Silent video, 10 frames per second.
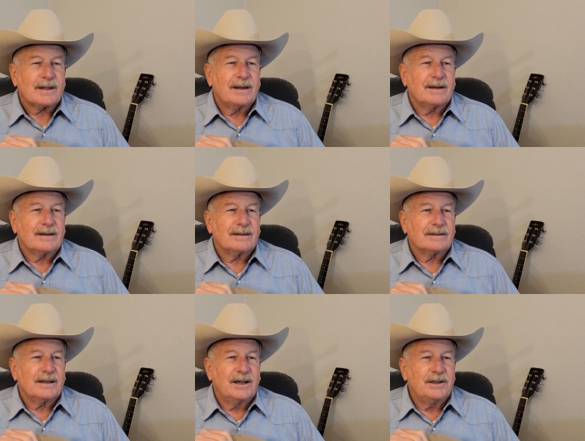
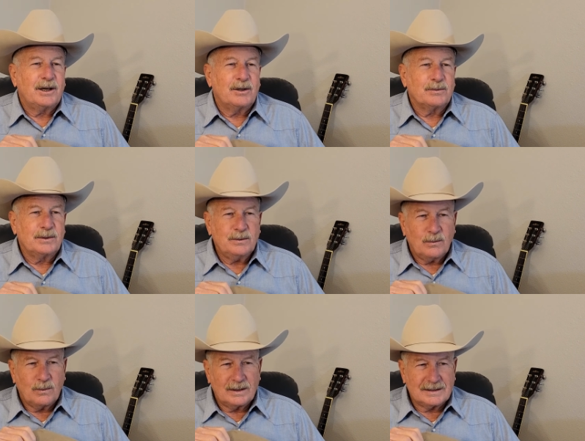Another one
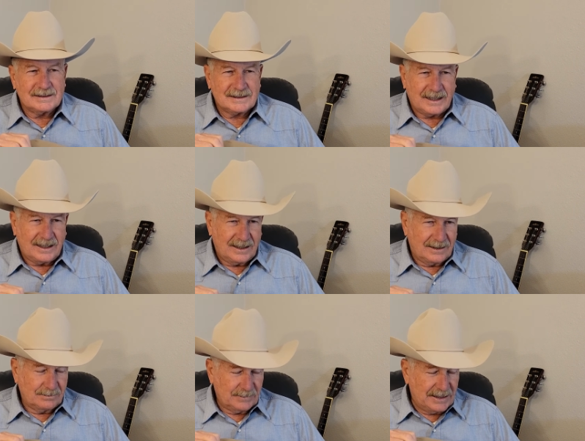was,
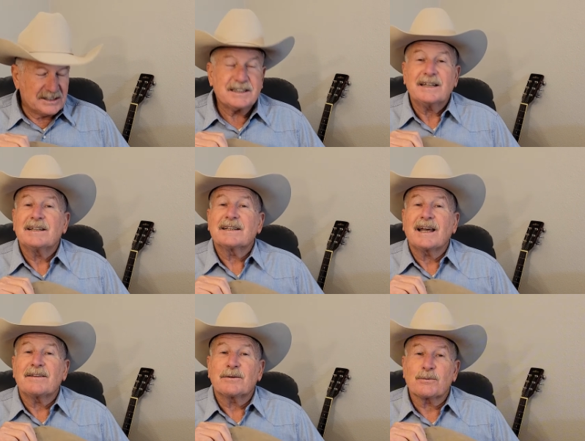it's to
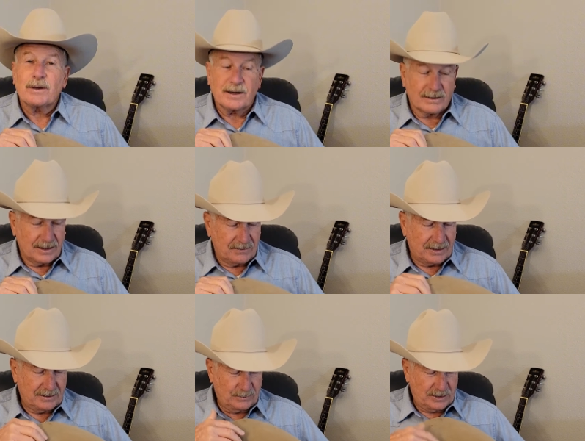indicate the rear of
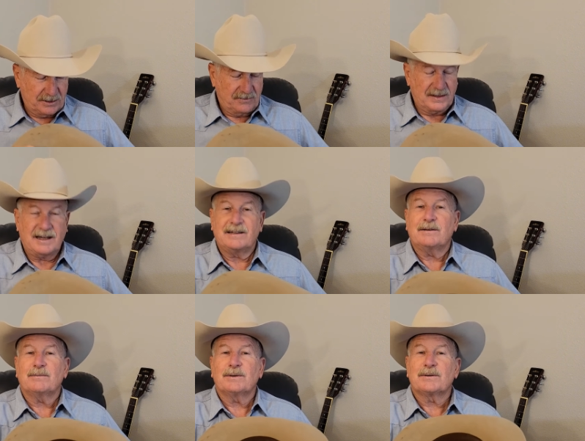it. Well, you find
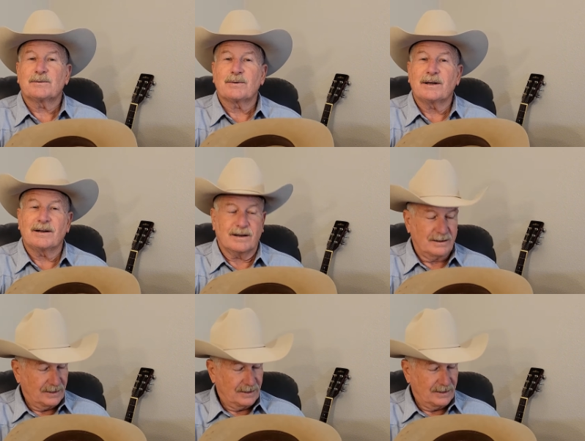it with the rear.